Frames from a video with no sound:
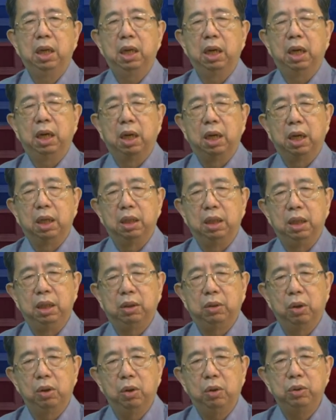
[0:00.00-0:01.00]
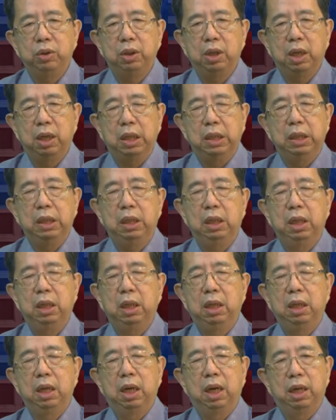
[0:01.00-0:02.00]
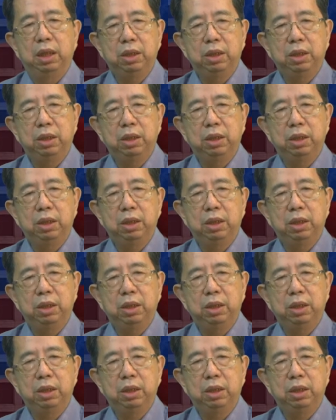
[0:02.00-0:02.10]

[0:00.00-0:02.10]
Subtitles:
the colonial